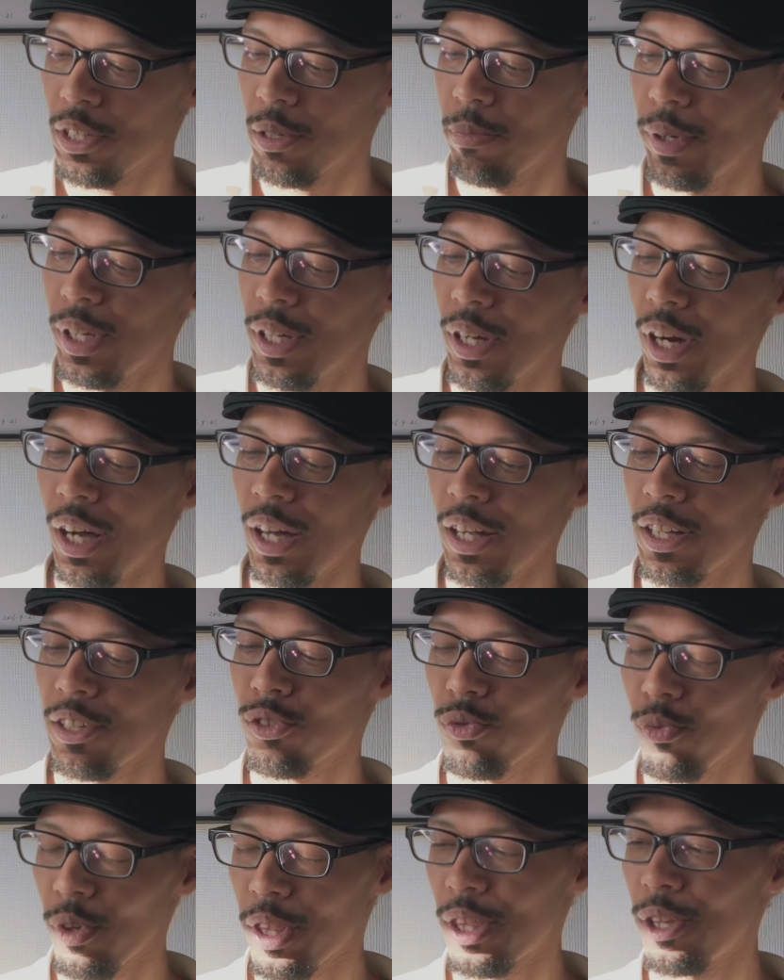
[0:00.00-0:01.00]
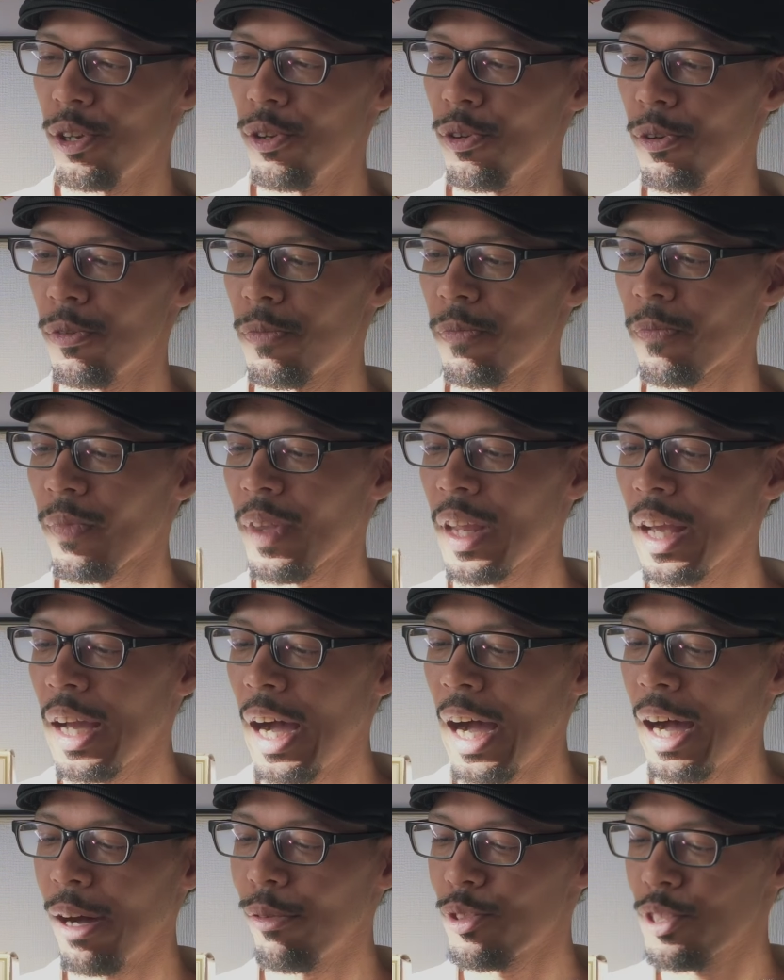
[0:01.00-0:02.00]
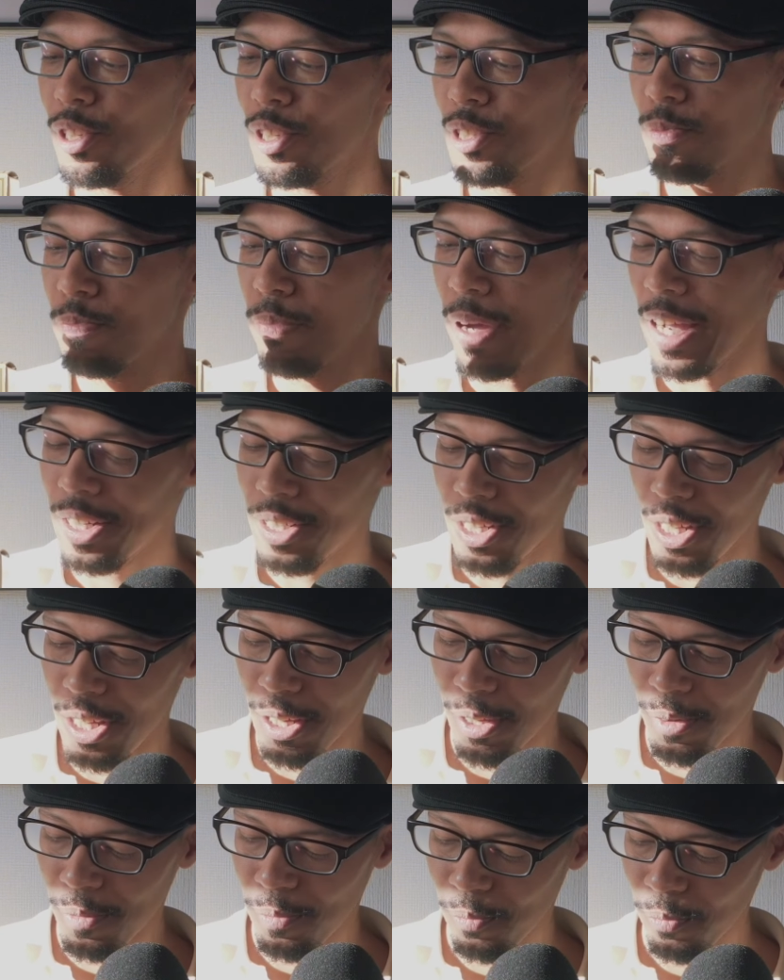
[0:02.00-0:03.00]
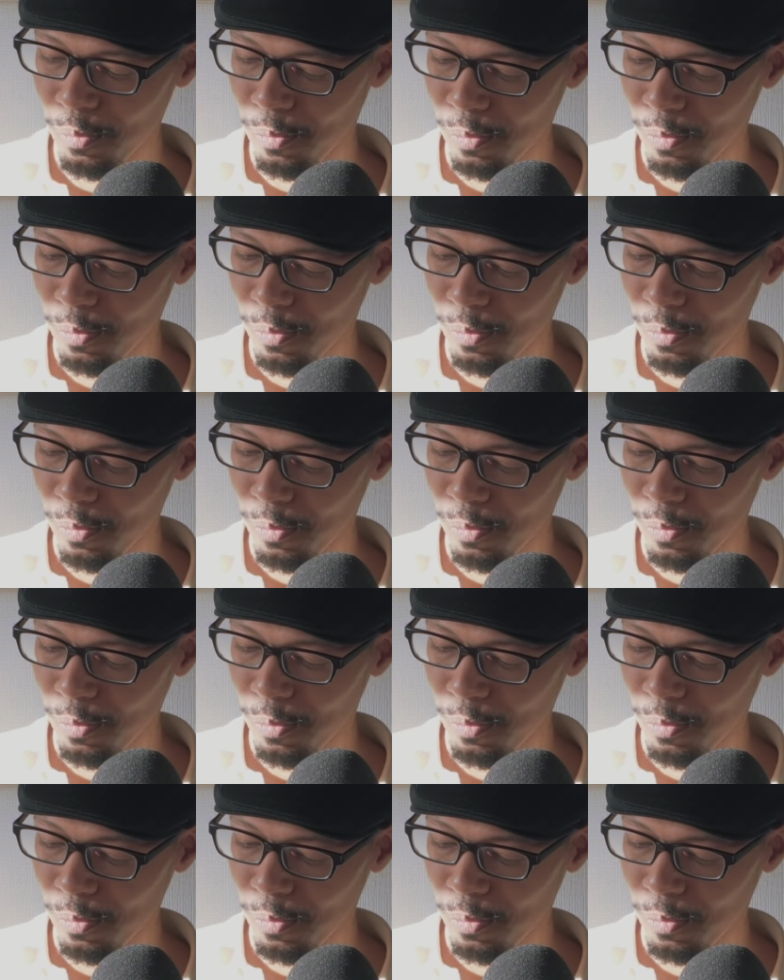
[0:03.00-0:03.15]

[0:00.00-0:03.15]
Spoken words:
to be honest with you. I was expecting